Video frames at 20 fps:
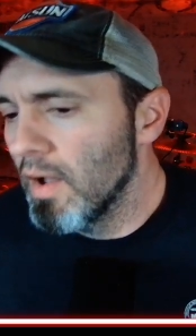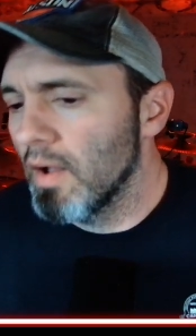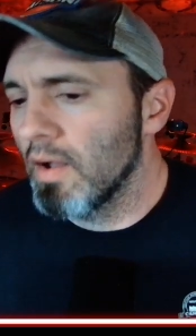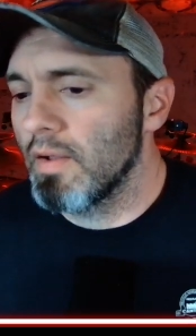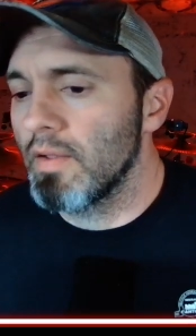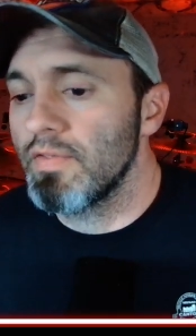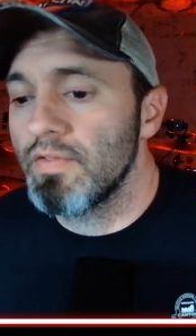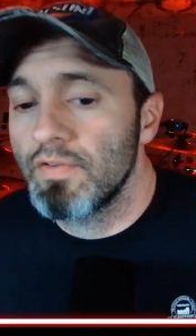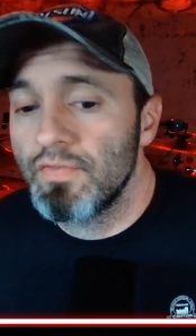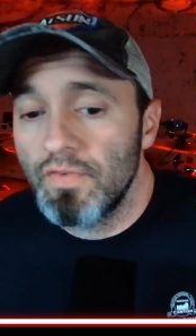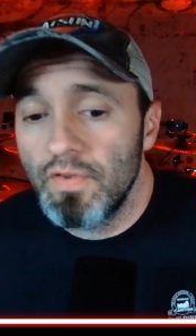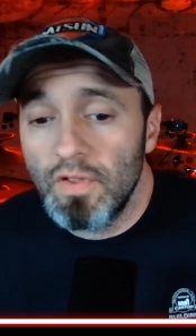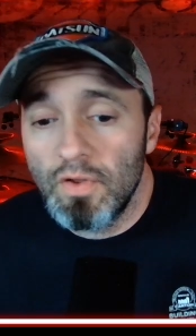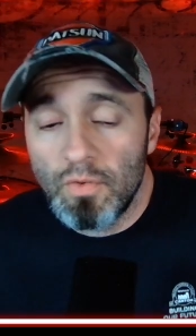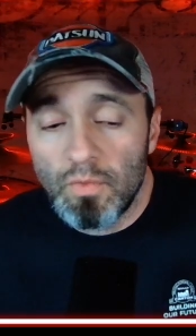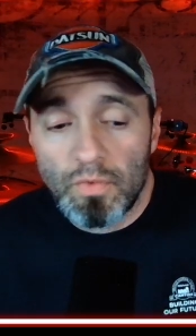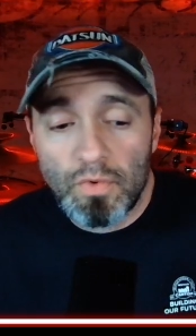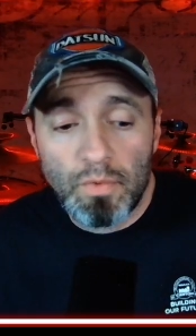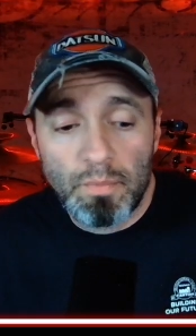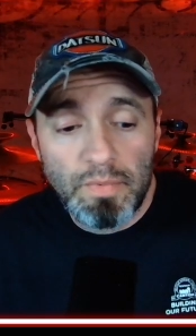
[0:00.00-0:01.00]
In this video,
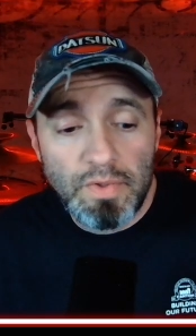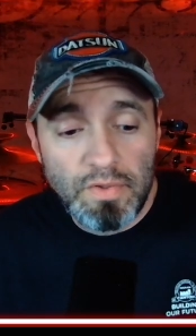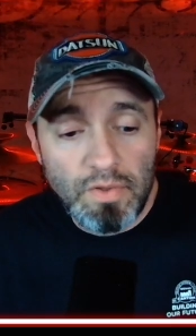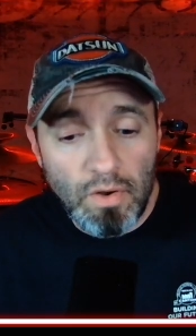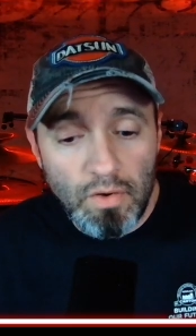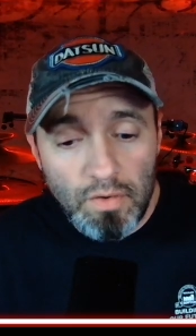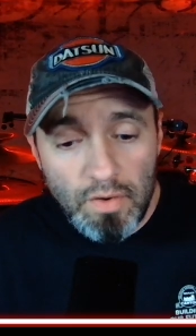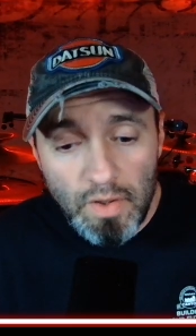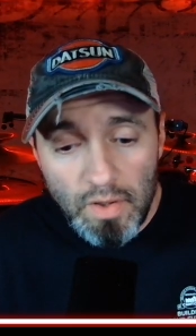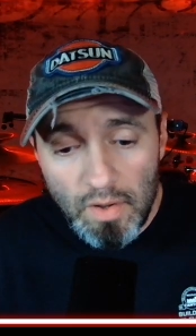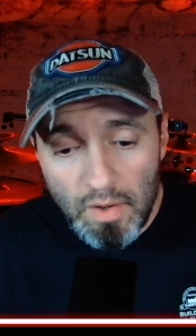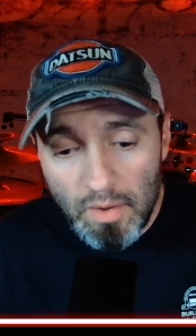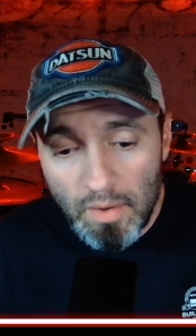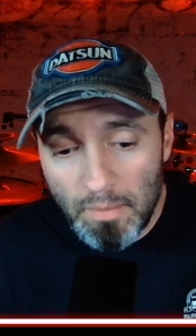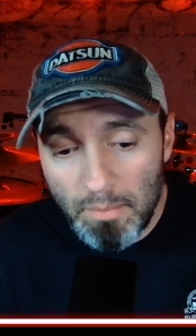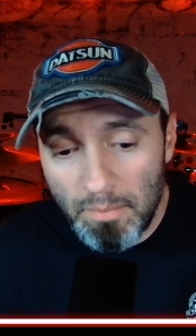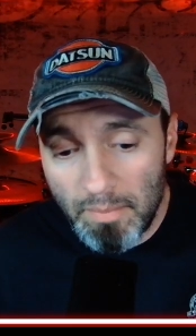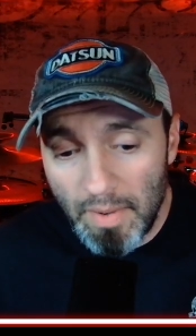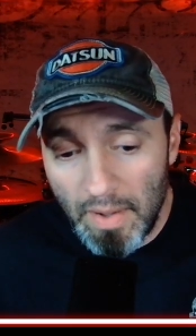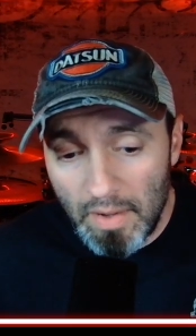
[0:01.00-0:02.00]
we're going to be talking
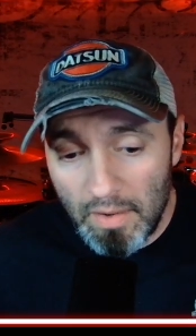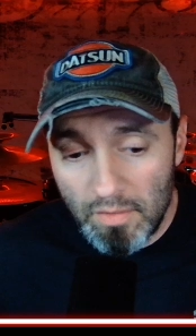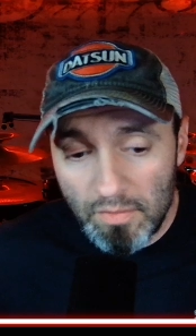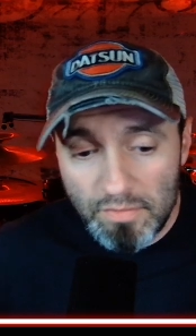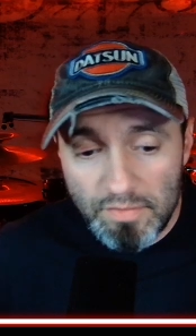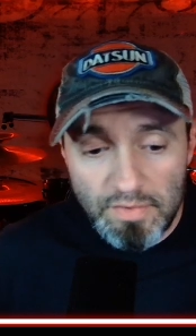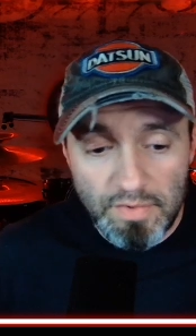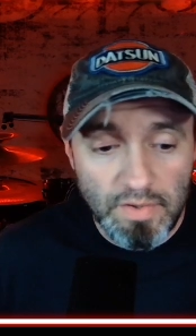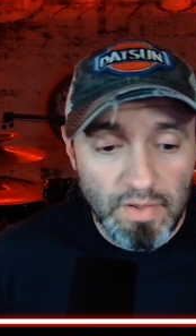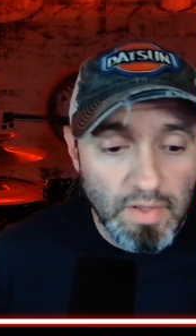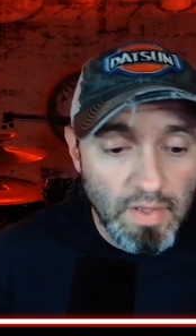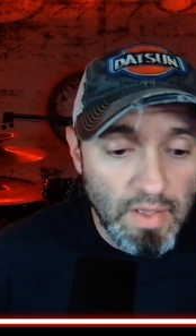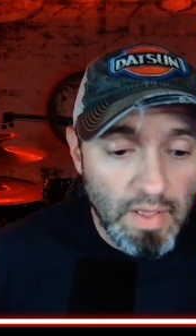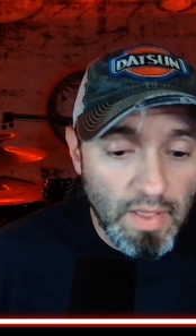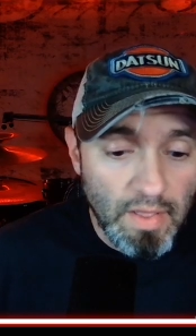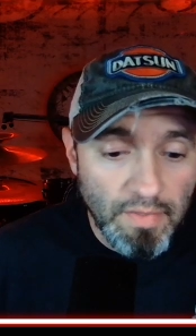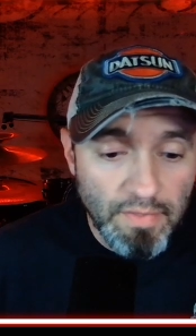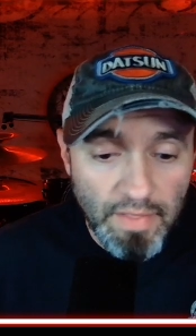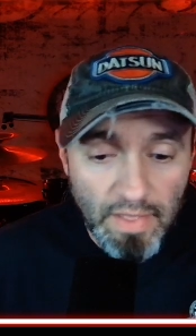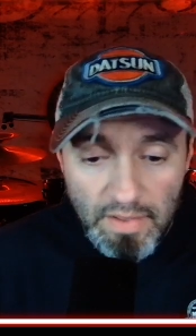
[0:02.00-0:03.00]
about
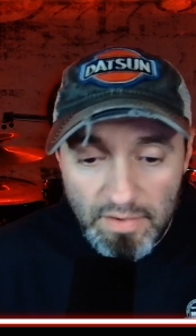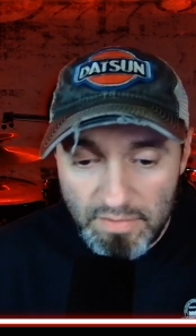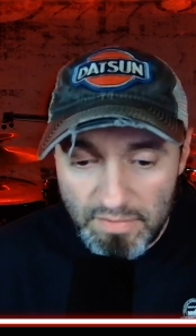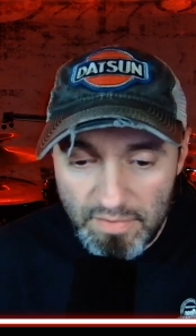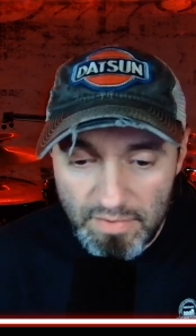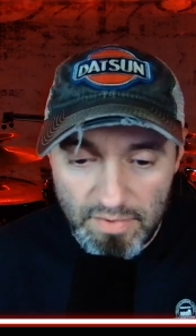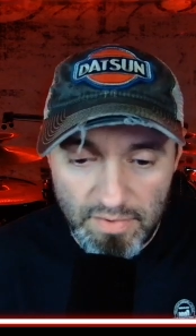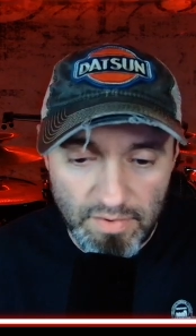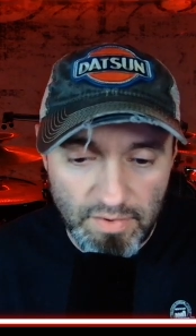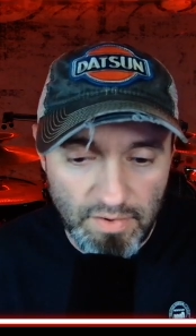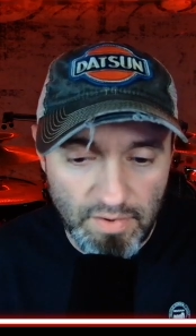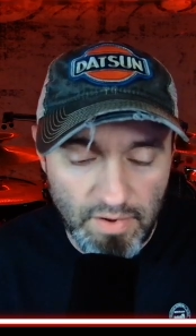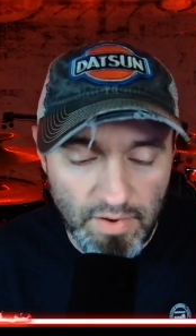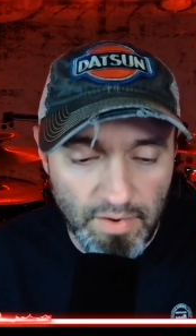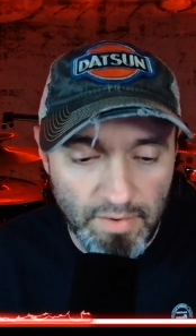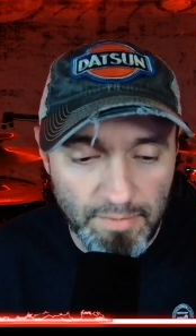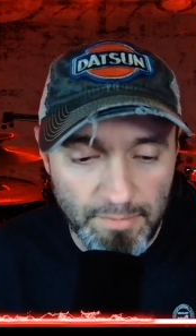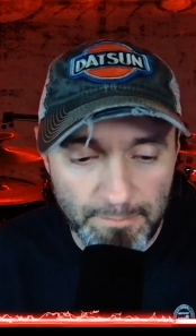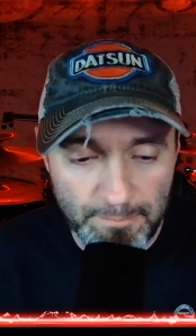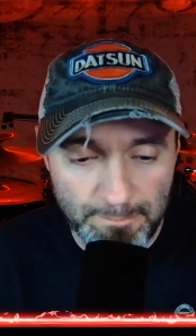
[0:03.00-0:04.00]
that,
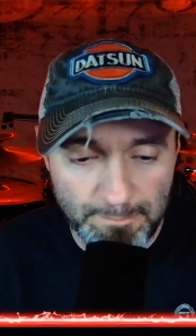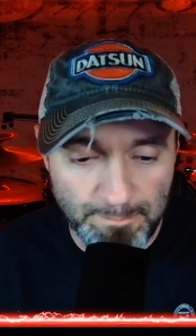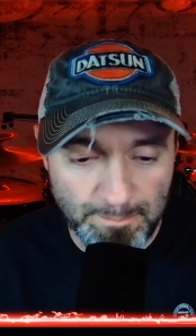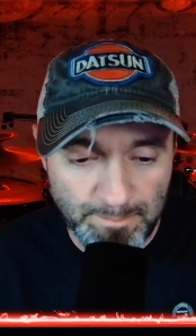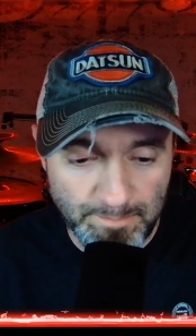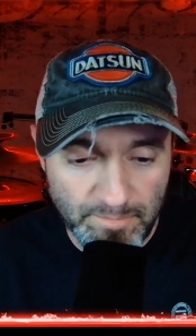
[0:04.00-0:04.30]
um,